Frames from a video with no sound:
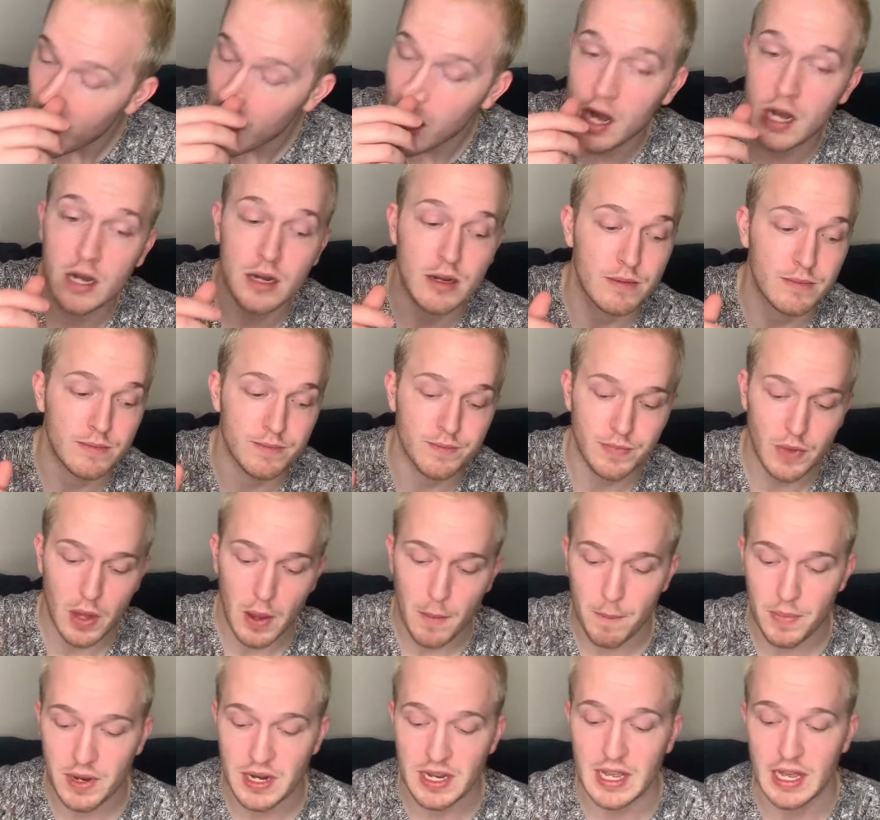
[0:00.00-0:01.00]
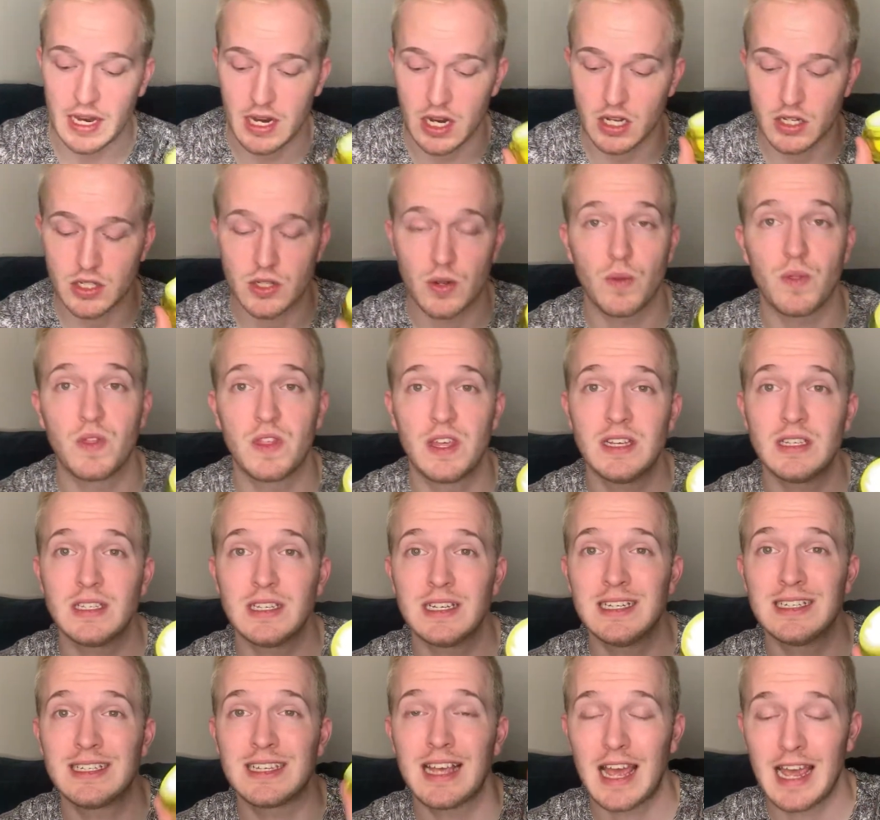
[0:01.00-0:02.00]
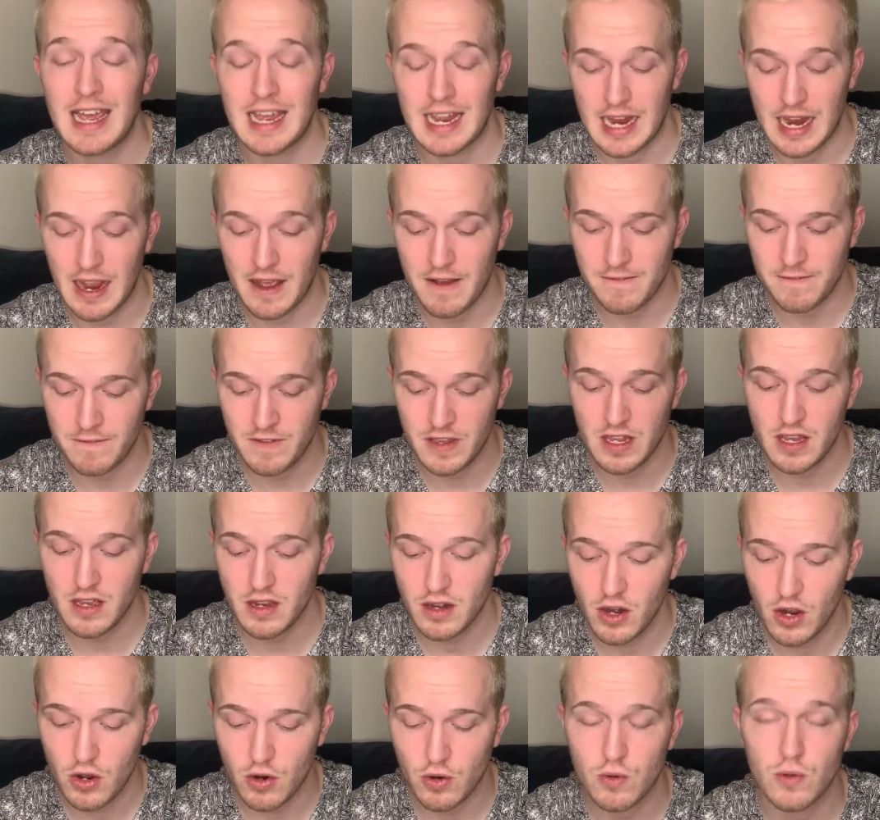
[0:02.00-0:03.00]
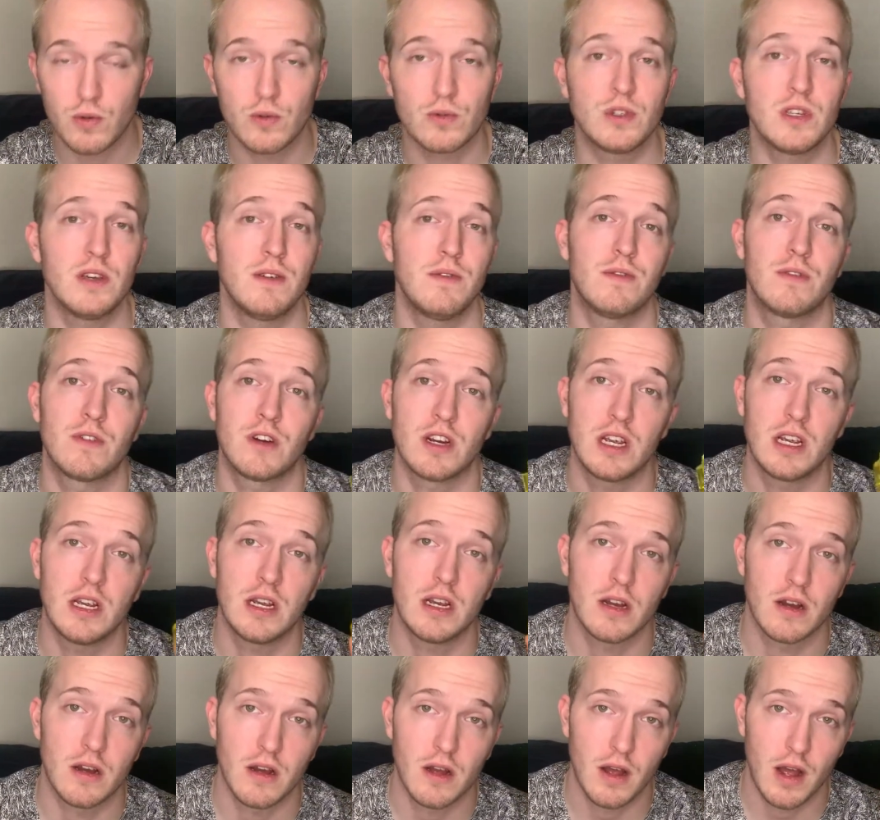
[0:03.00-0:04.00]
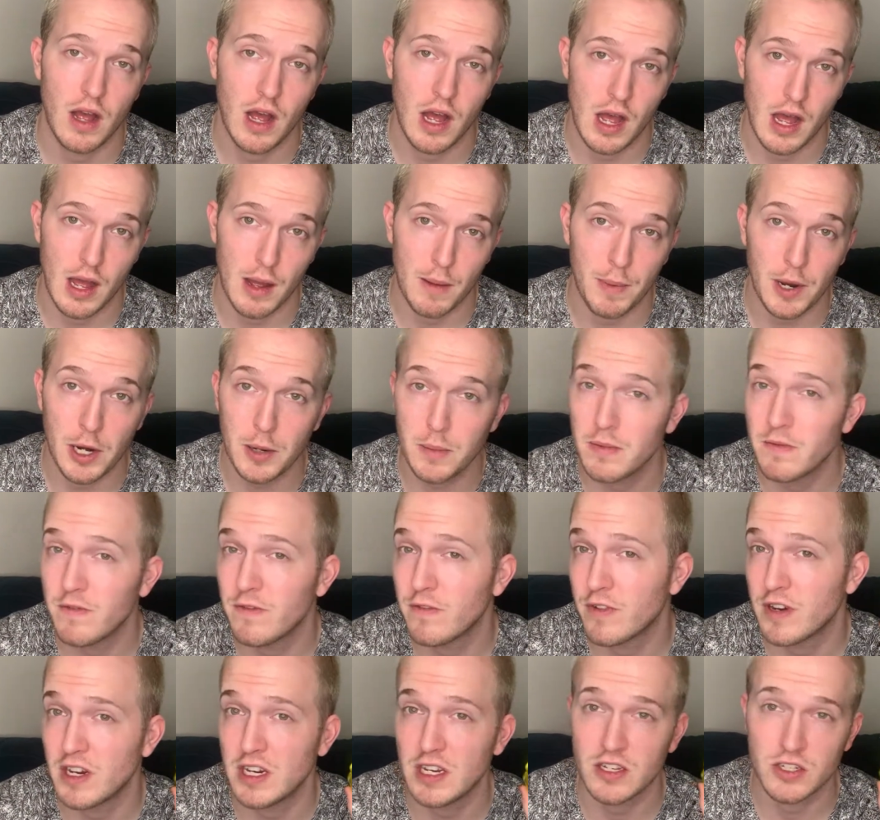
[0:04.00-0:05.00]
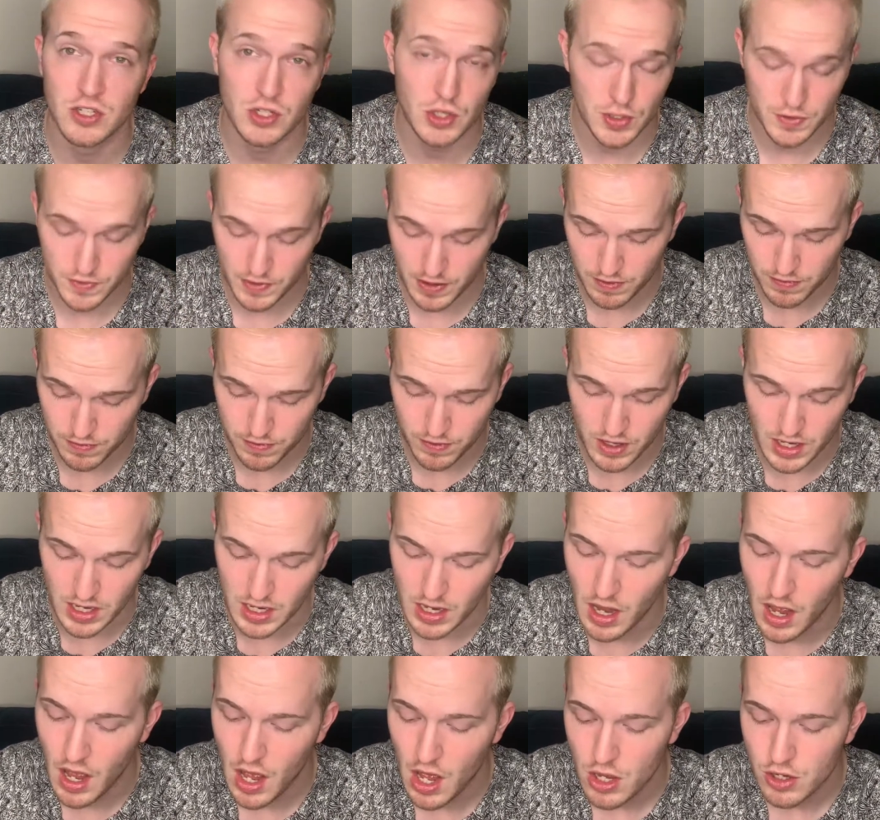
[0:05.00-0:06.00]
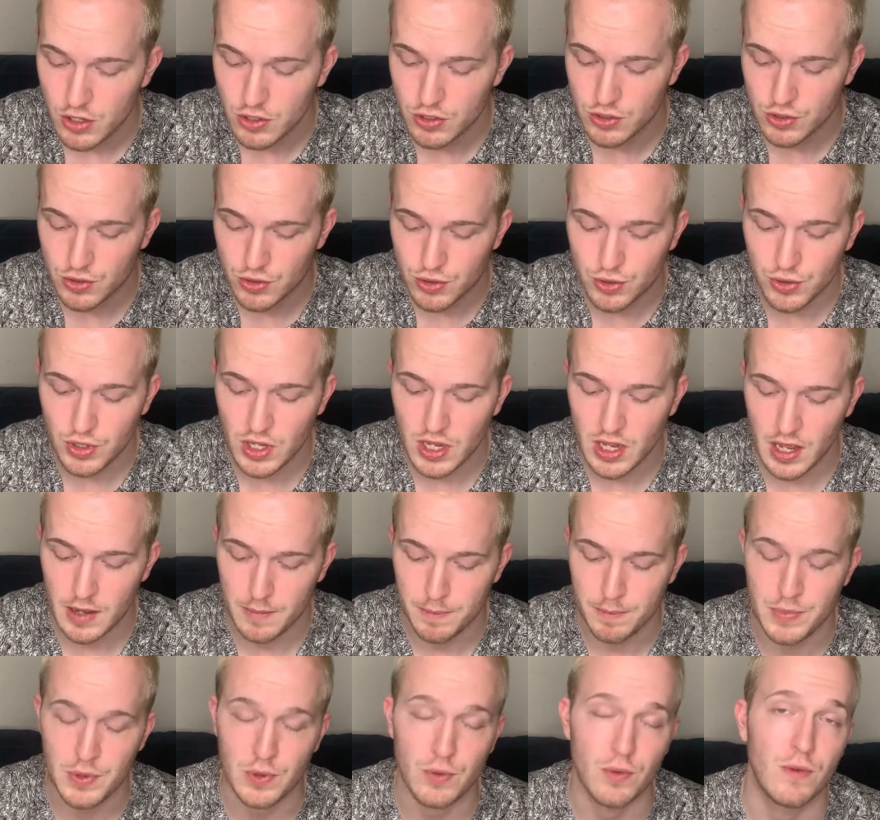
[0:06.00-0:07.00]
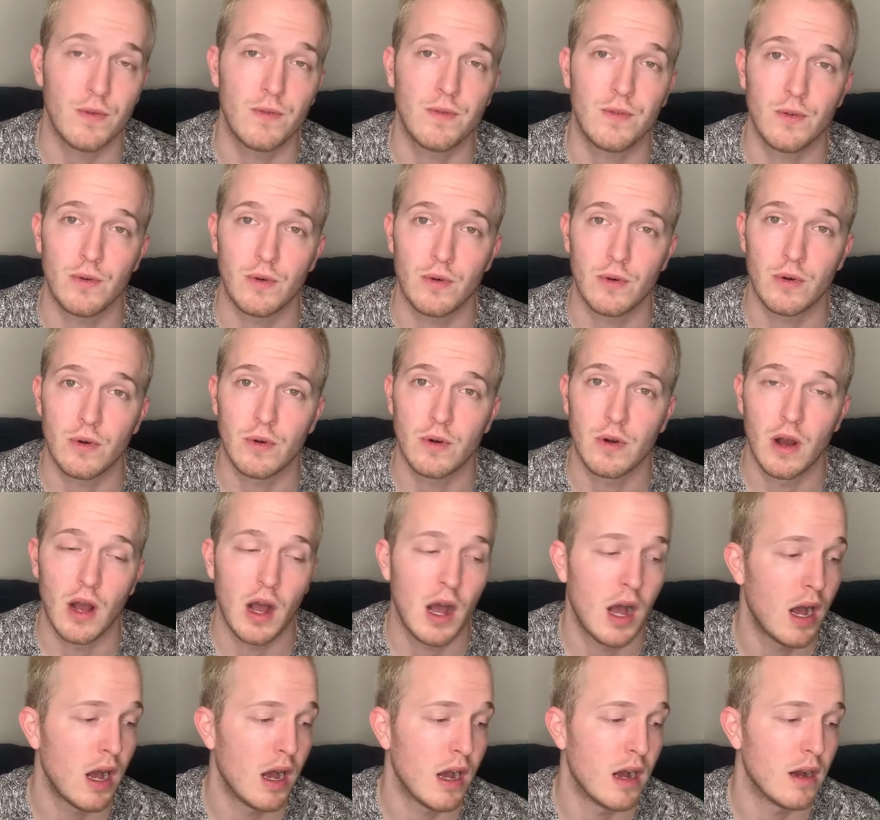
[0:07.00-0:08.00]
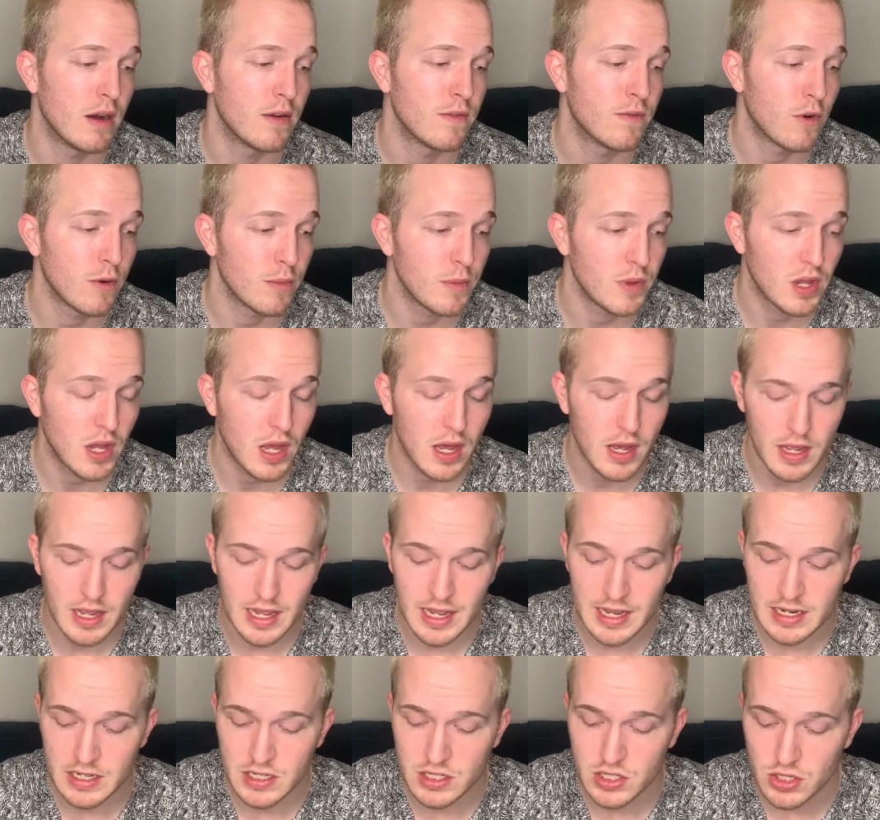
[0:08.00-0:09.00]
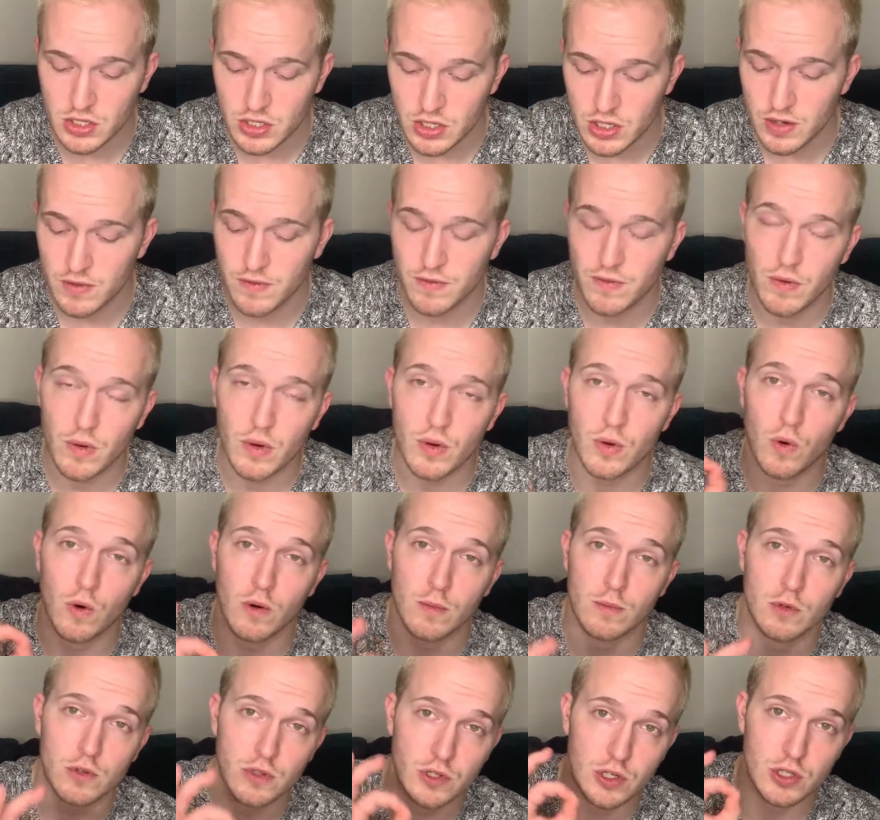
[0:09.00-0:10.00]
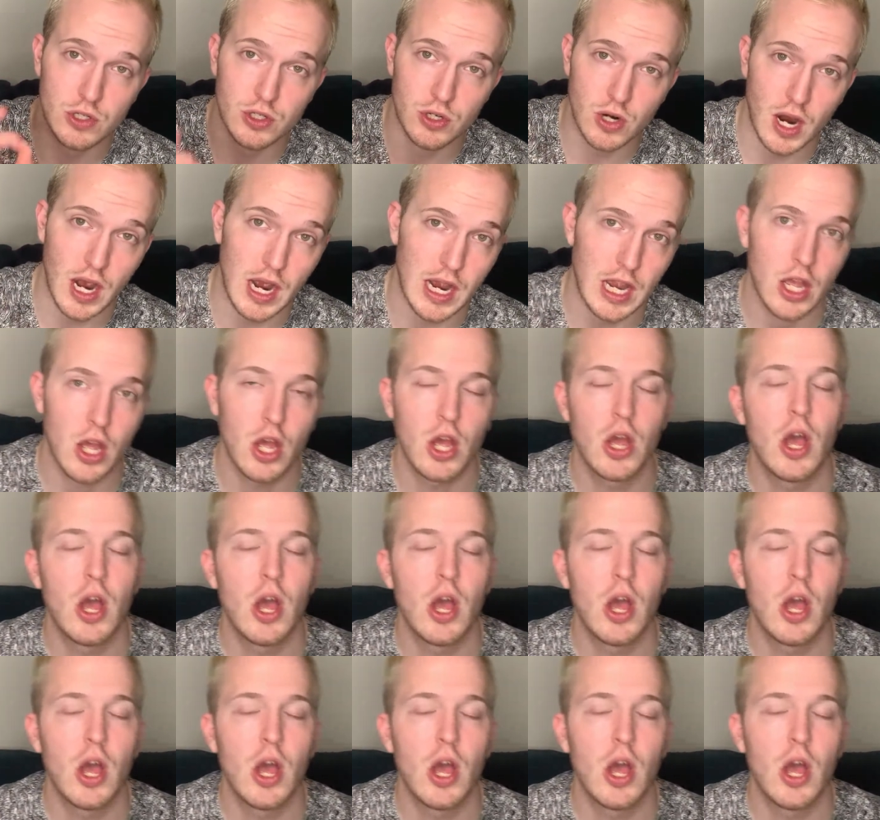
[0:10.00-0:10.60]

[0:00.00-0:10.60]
But again, so this is a vegan, cruelty-free, paraben-free, sulfate-free, truly a beautiful formula. It is good for normal to dry.